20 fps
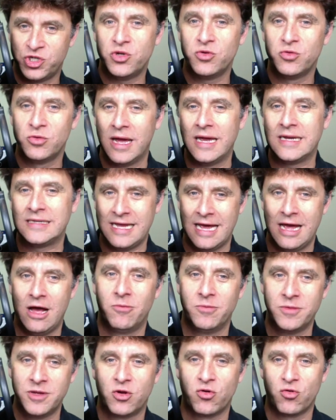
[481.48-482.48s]
you like to
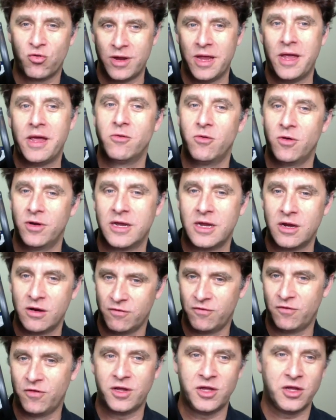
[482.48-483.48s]
help me create one here
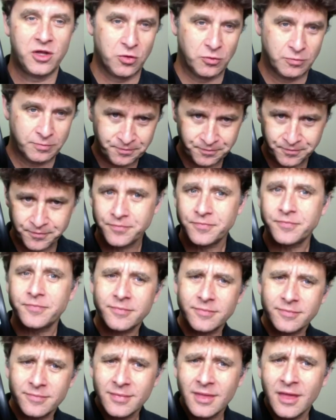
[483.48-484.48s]
for you?
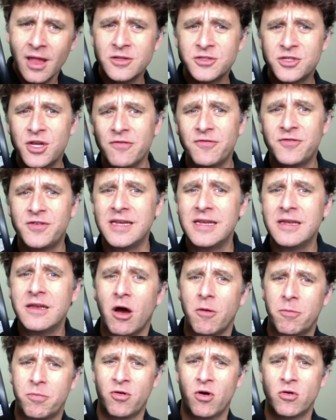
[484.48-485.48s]
Jeff didn't
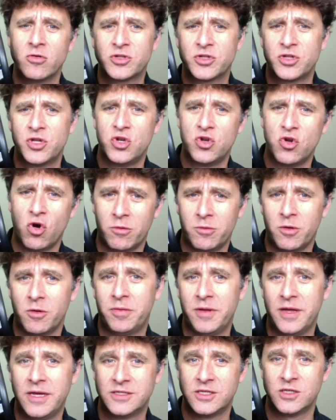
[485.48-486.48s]
approach the normal
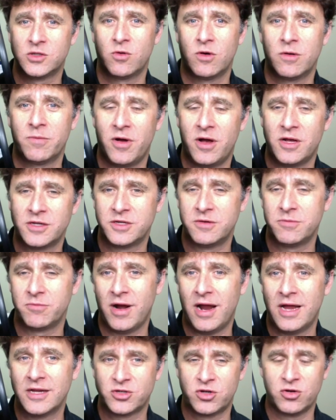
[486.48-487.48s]
places where Boston
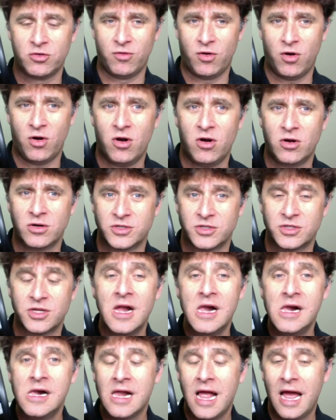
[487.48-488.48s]
Brass could rehearse
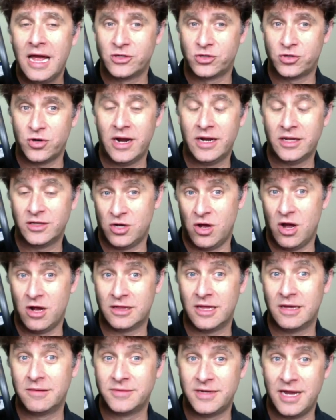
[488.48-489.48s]
and try to talk
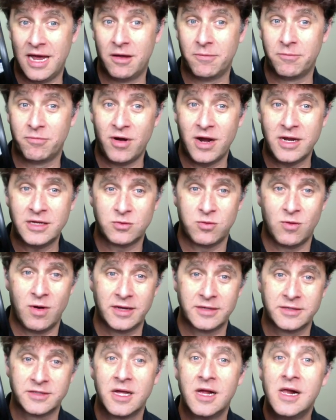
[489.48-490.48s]
them down
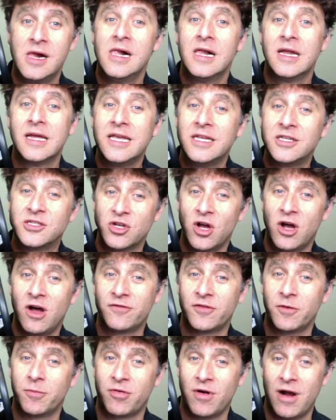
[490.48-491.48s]
price-wise. He
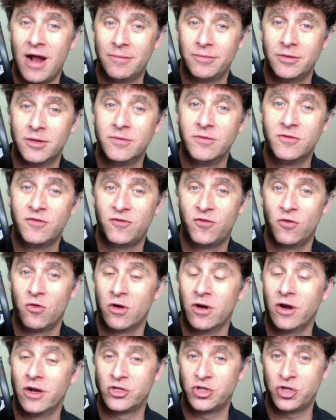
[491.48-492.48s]
solved a problem
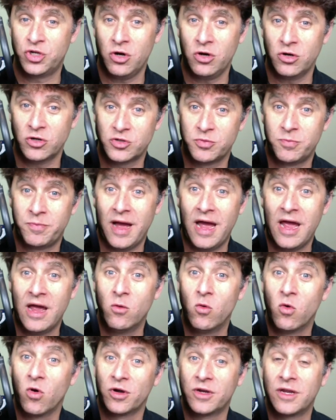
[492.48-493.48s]
for a church by
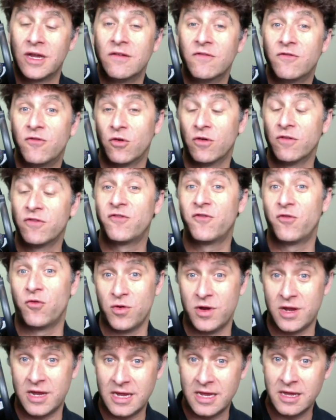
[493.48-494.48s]
working for
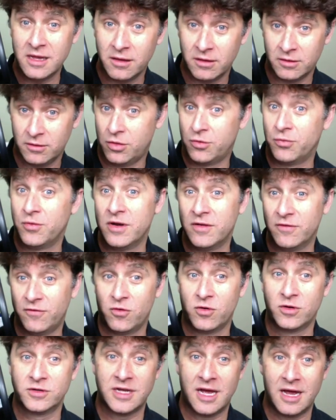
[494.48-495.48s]
free 3 to
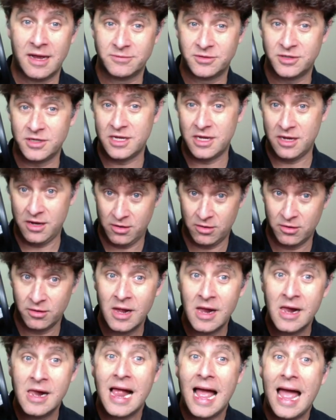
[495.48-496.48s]
4 times a year
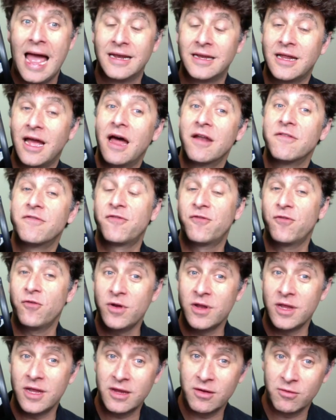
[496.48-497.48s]
and got
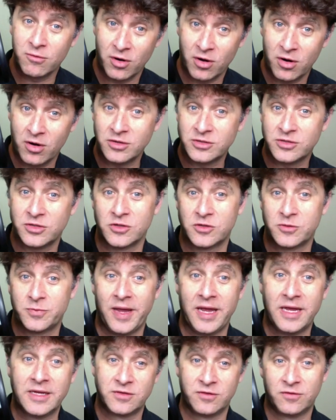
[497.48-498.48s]
free rehearsal
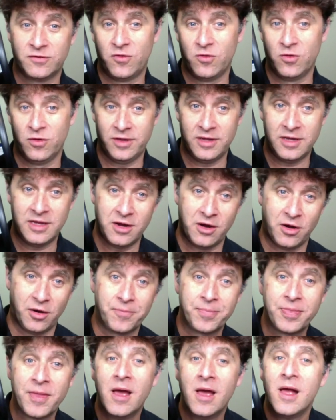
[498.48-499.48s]
space for the year.
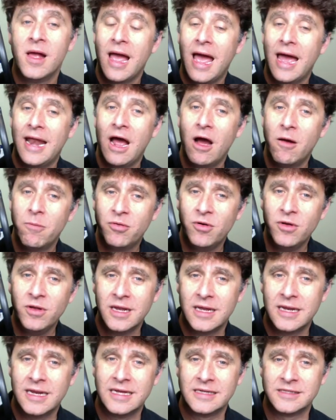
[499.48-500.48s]
And how
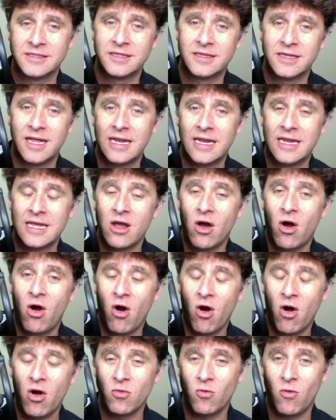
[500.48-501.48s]
brilliant is it that he
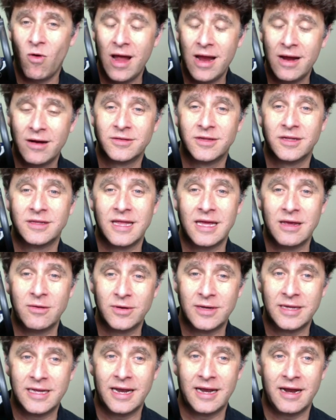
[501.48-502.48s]
hardwired that they
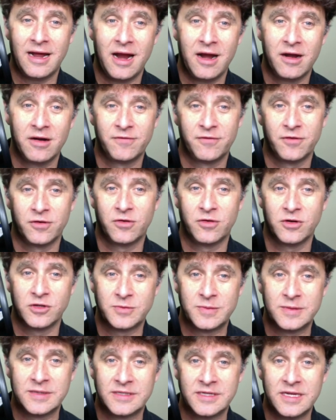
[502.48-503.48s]
would get hired for
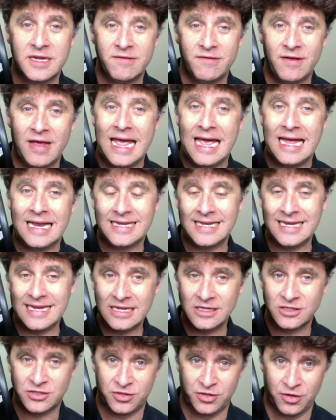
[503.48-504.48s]
Christmas Eve and
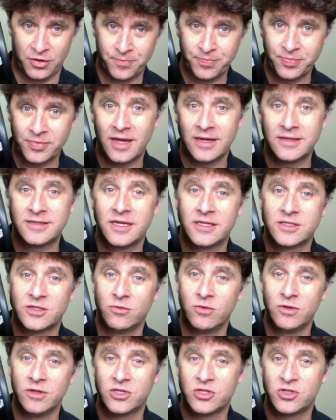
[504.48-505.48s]
Easter? That takes a
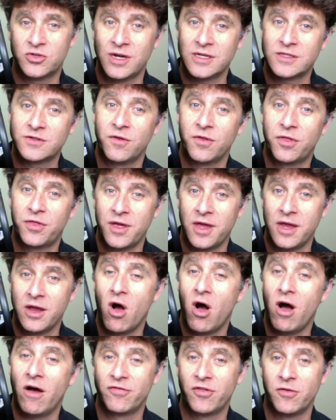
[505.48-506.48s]
really stressful thing
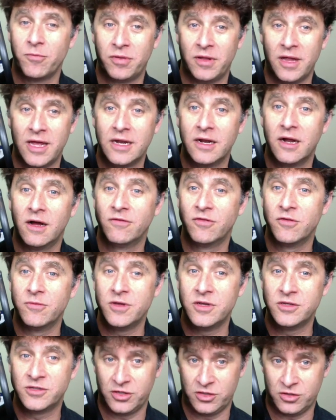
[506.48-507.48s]
off the plate of the
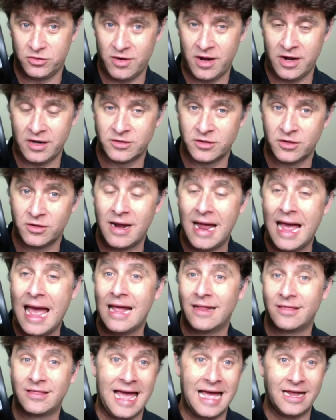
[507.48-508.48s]
music director
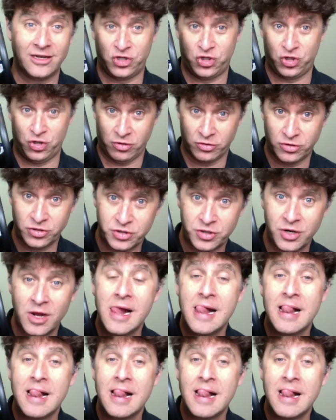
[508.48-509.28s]
at that church,